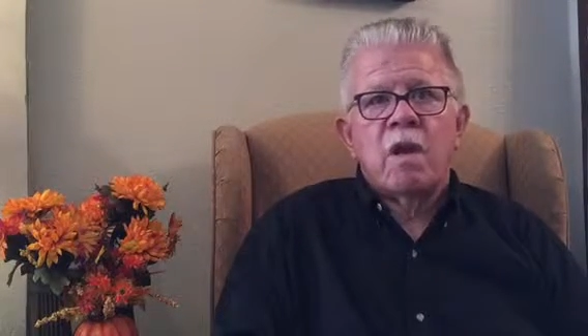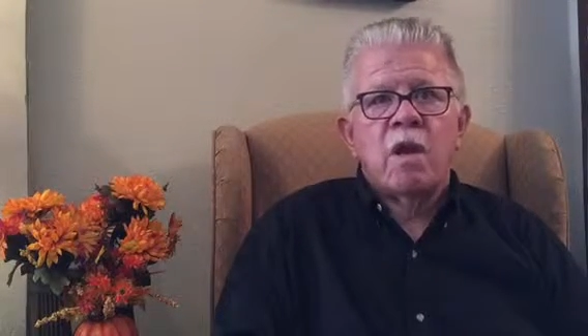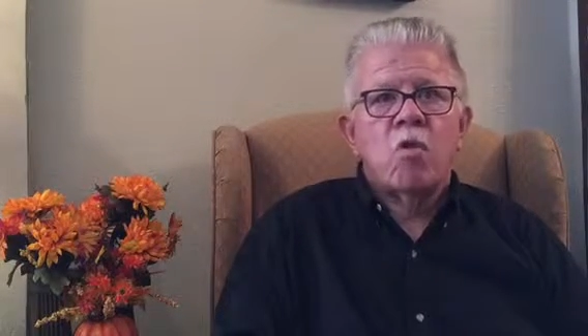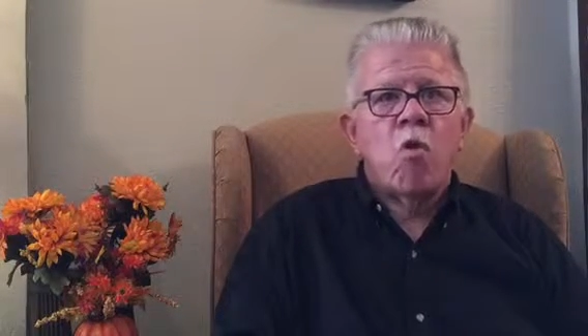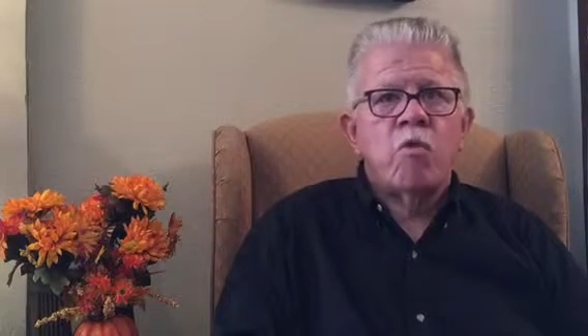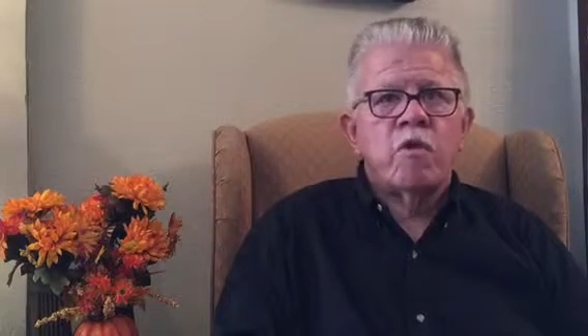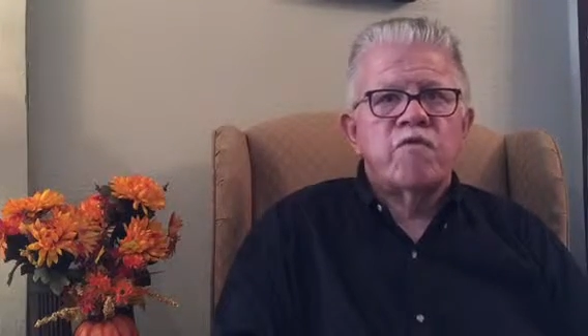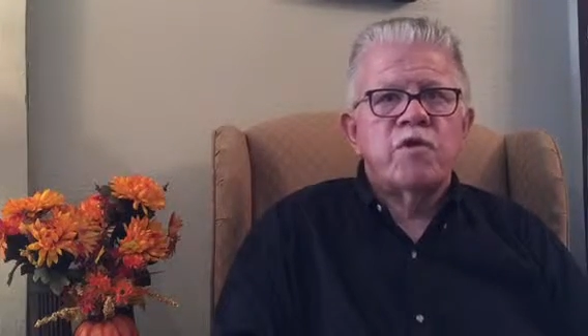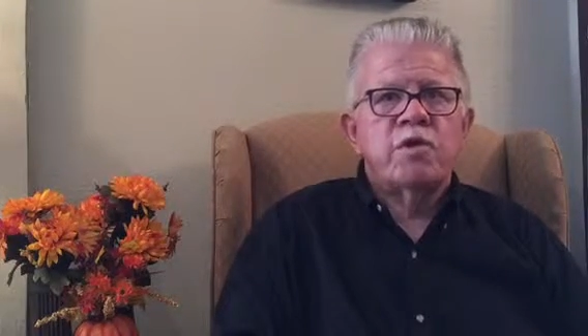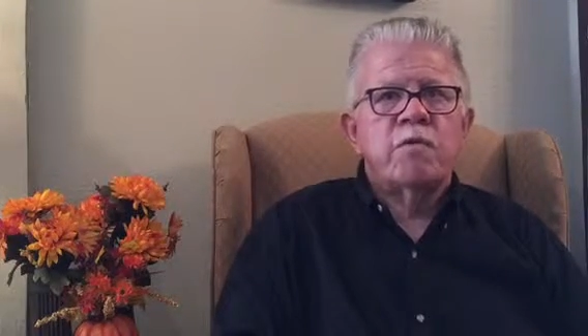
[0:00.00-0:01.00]
And I call
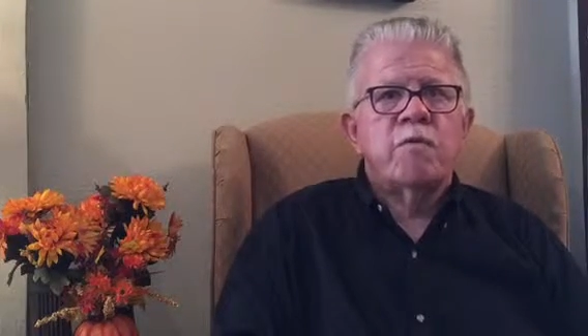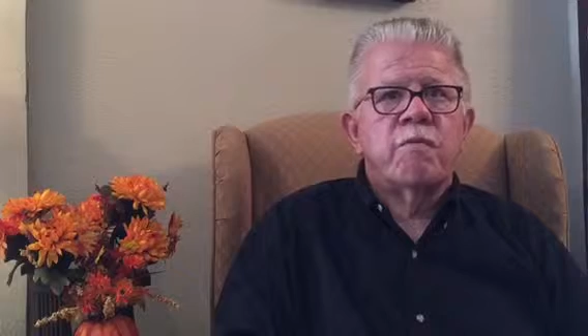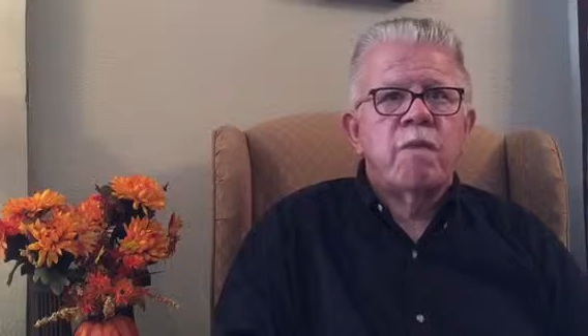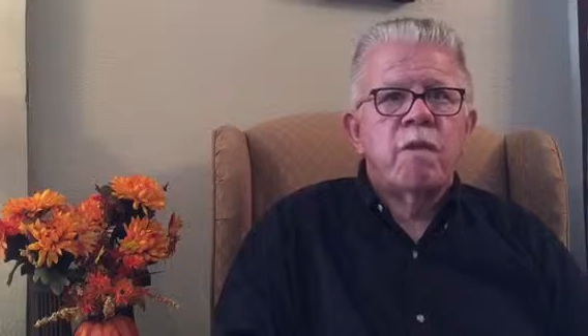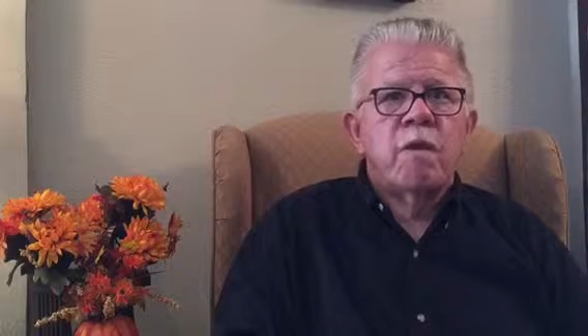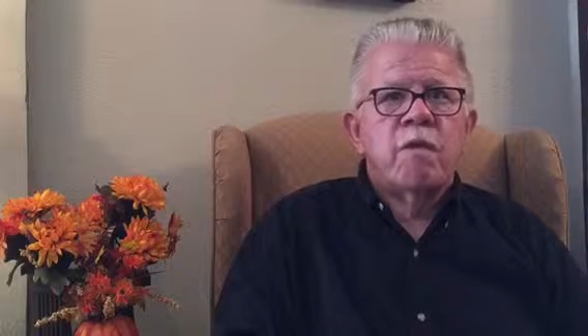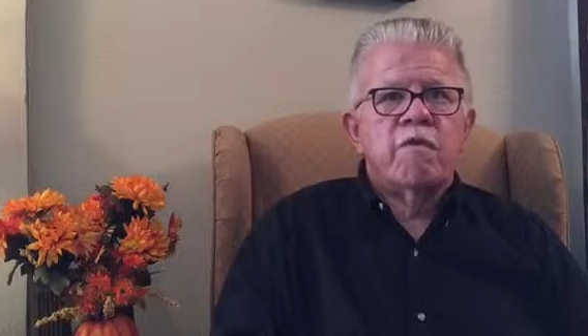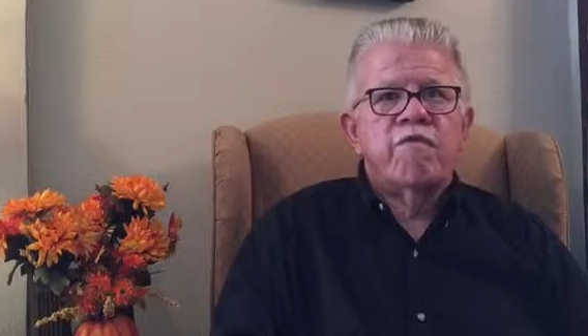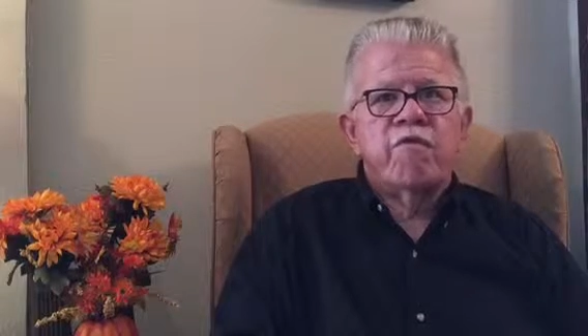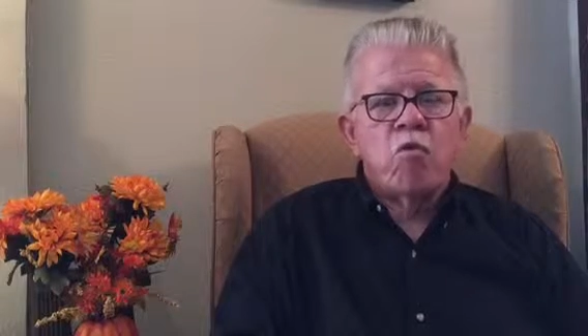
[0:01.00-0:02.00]
this vision,
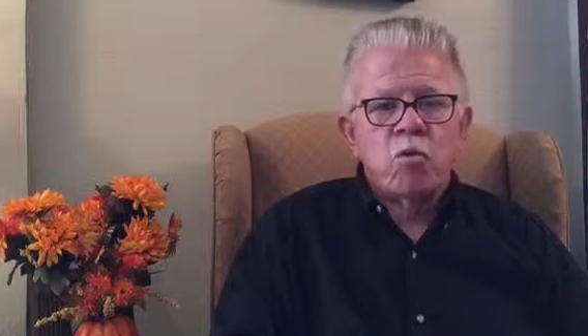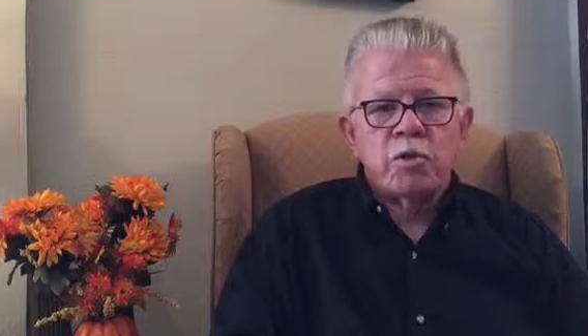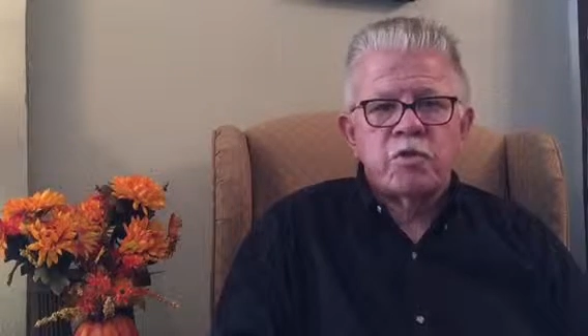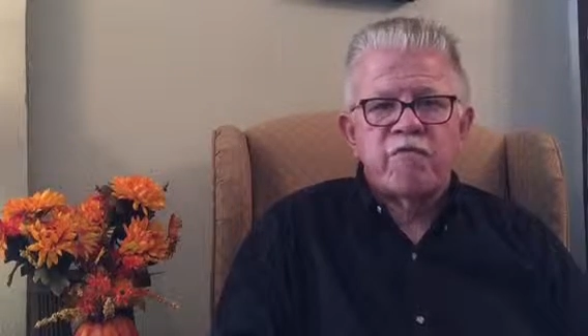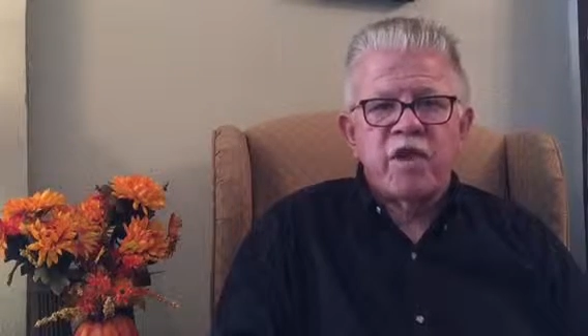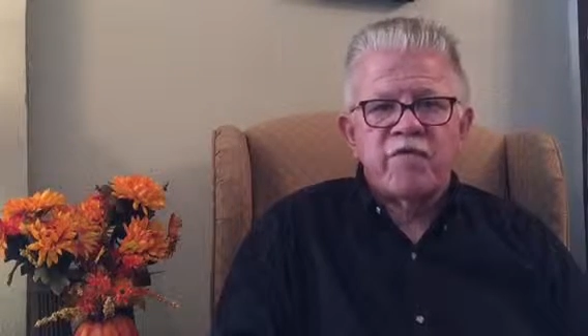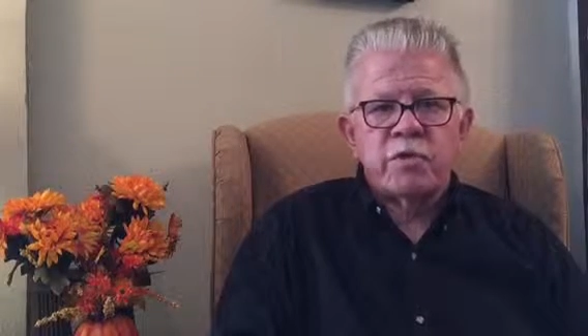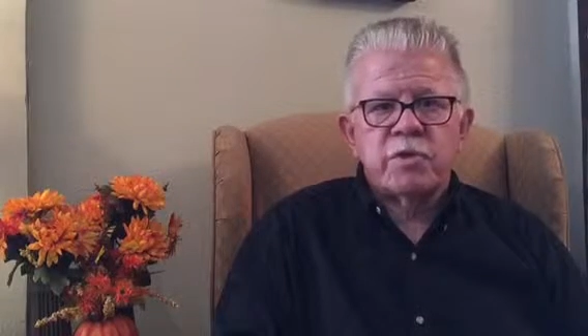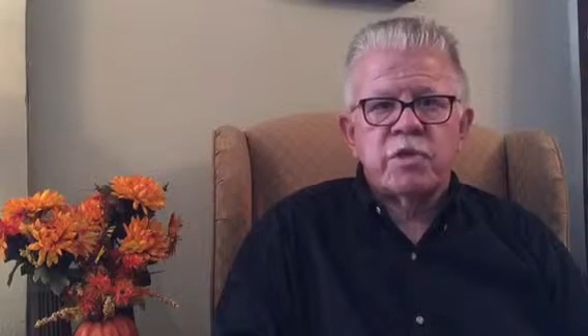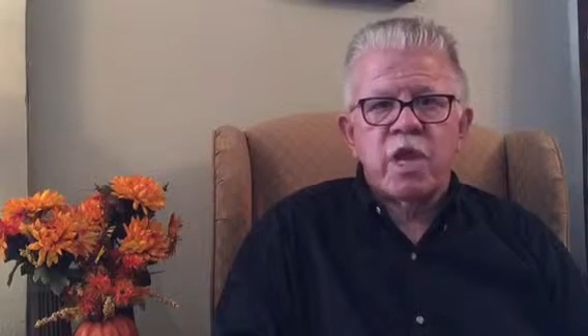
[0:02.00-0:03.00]
"The Fullness of
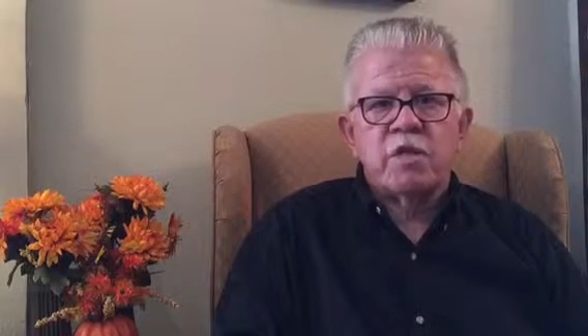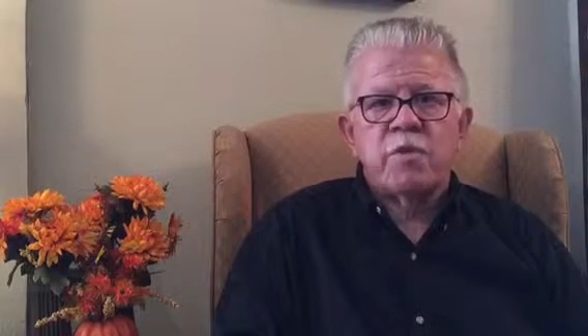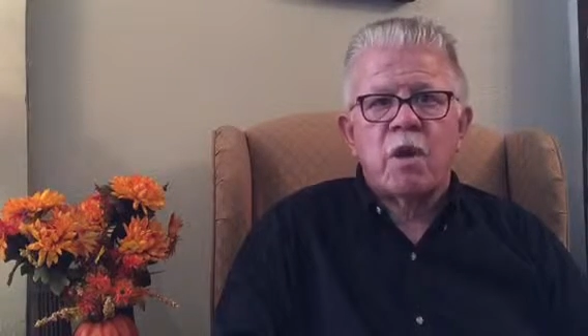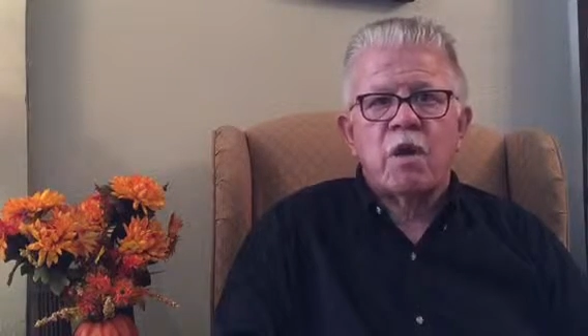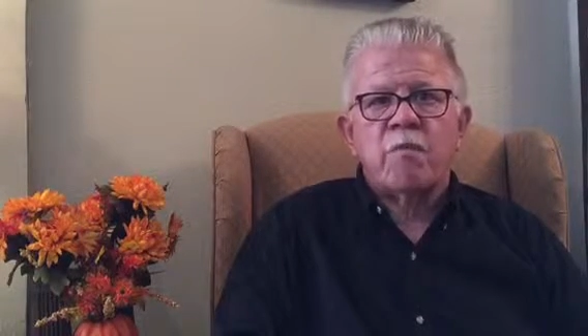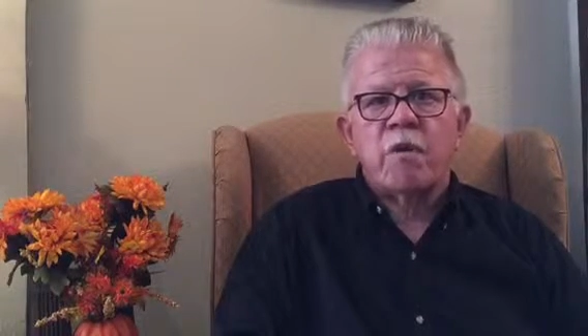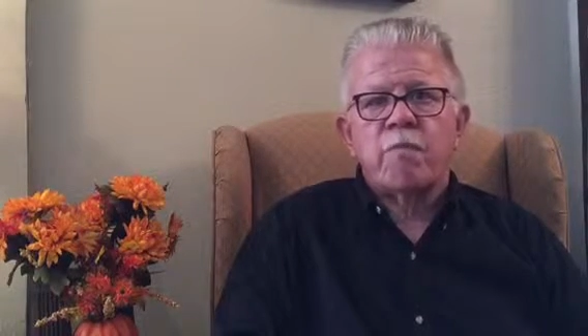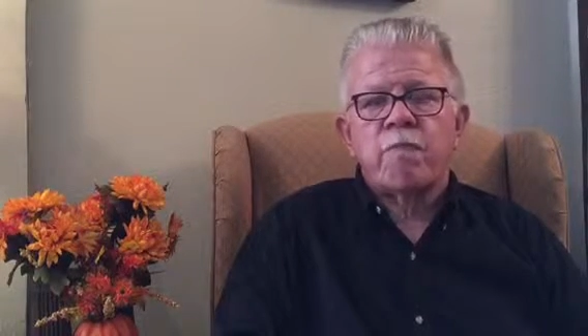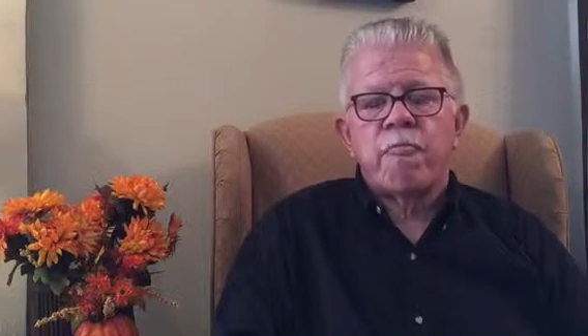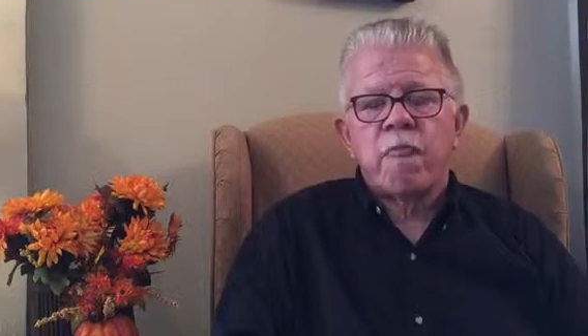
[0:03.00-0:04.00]
Heaven Stands Behind Me."